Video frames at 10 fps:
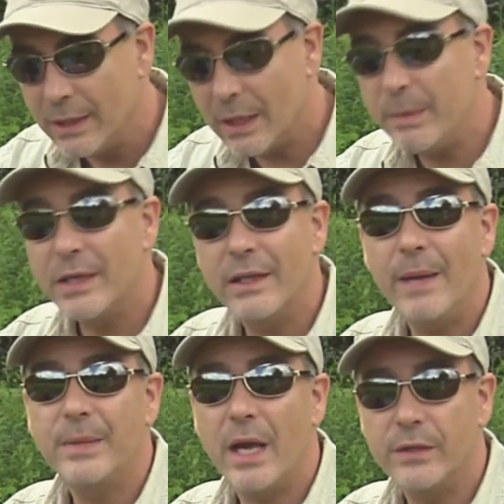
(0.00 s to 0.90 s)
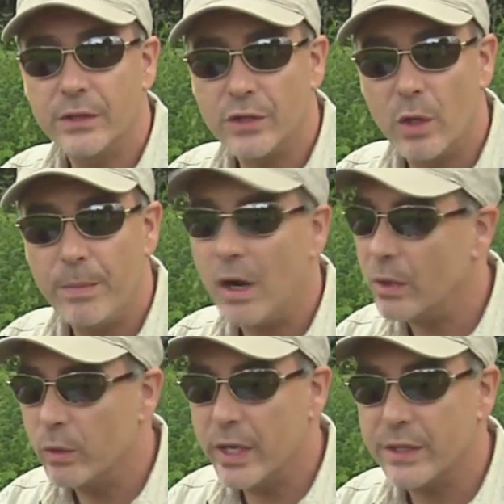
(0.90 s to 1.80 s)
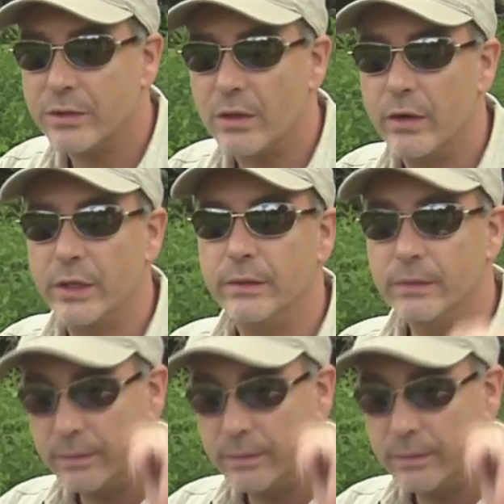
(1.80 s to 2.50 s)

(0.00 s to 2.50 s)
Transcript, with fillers: Let me clamp down this soap bar and we'll get started.